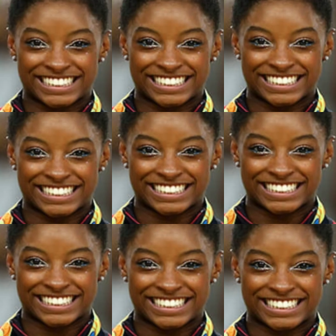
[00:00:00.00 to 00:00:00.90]

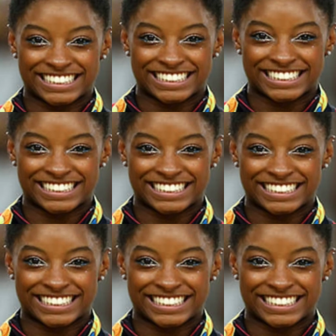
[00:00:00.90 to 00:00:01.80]

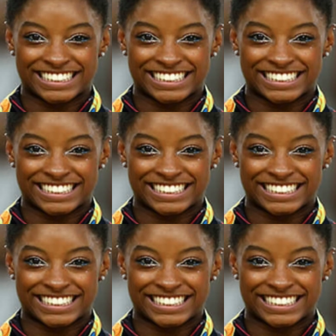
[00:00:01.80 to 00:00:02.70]

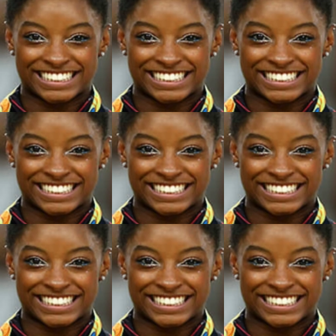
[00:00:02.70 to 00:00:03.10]
Nothing is said.